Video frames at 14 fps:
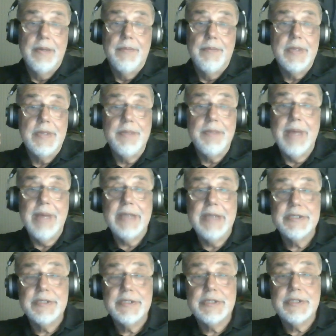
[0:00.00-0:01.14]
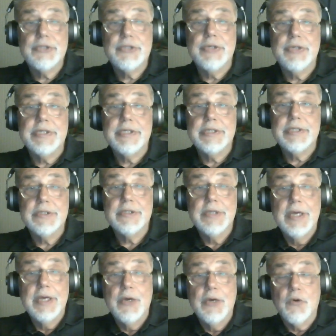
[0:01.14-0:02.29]
imagine the situation
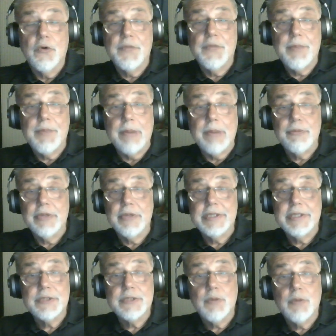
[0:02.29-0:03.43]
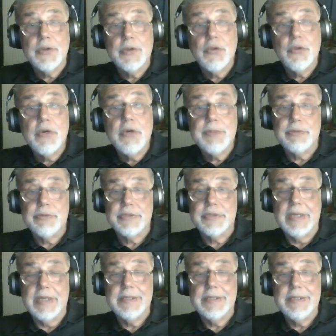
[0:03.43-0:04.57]
of a population where 30%
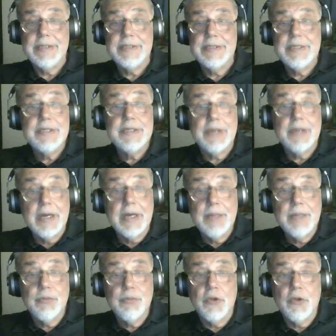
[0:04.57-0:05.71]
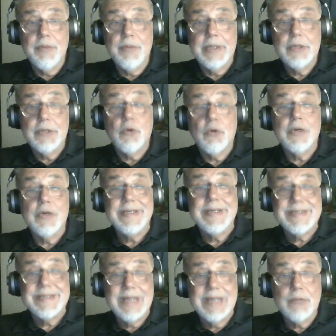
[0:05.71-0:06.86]
is either unemployment or is
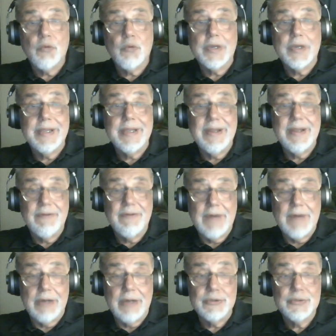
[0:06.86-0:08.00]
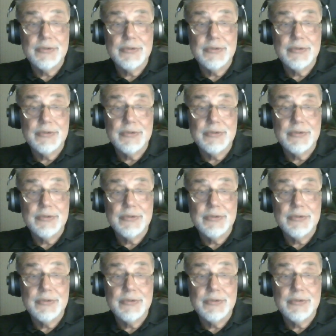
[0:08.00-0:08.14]
not working enough hours.